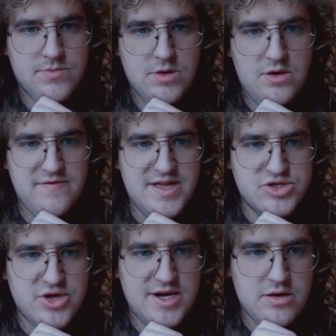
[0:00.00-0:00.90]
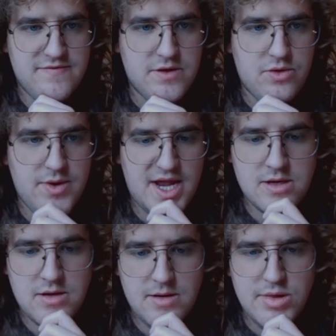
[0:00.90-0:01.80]
Other than trading off the
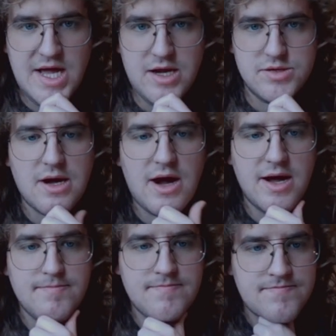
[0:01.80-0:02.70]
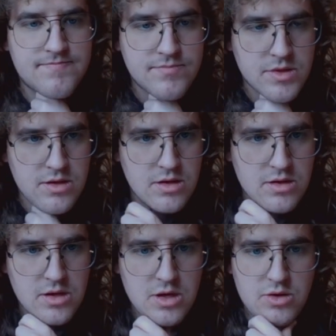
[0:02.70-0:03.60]
queen and playing on time.
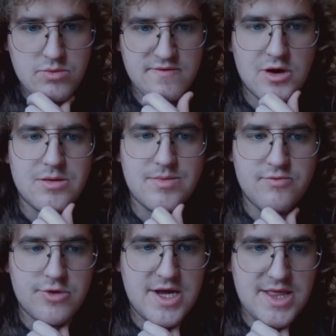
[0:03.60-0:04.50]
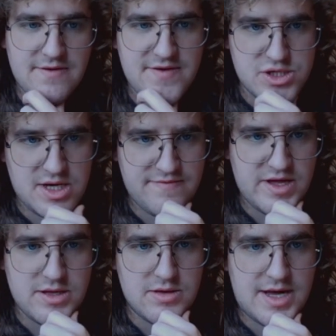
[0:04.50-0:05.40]
We've got to be really efficient if
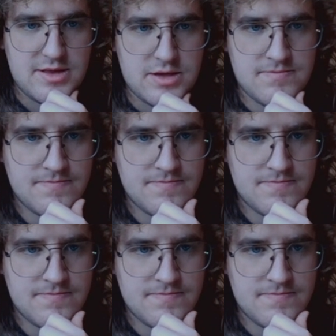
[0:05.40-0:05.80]
they do that, though.